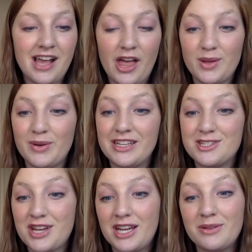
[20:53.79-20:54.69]
Otherwise,
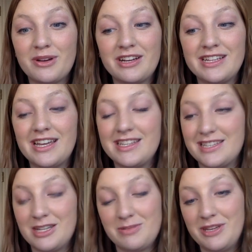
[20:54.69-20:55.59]
January is
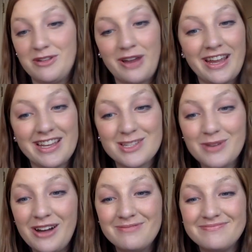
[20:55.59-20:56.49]
going to be great as
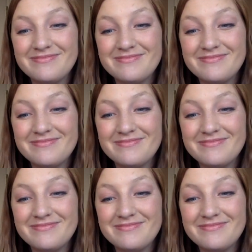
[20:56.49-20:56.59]
well.